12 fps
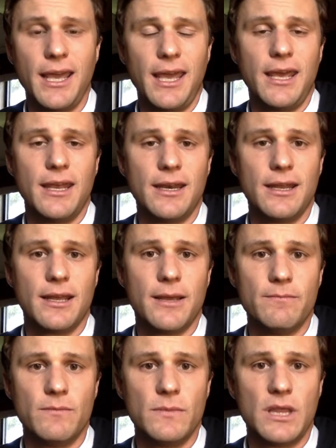
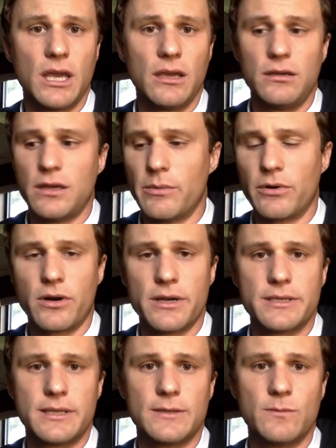and they come
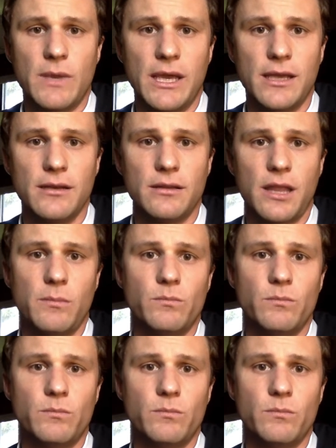across this man.